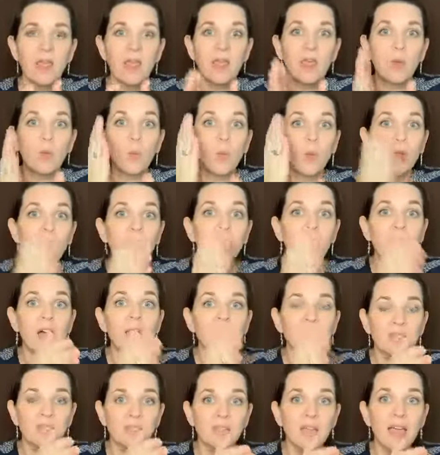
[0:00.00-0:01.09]
it will
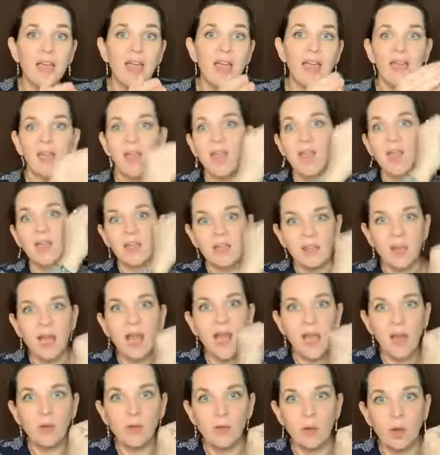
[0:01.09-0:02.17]
not delay
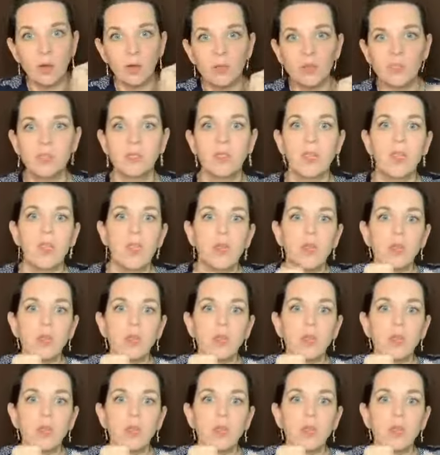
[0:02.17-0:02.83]
kairos.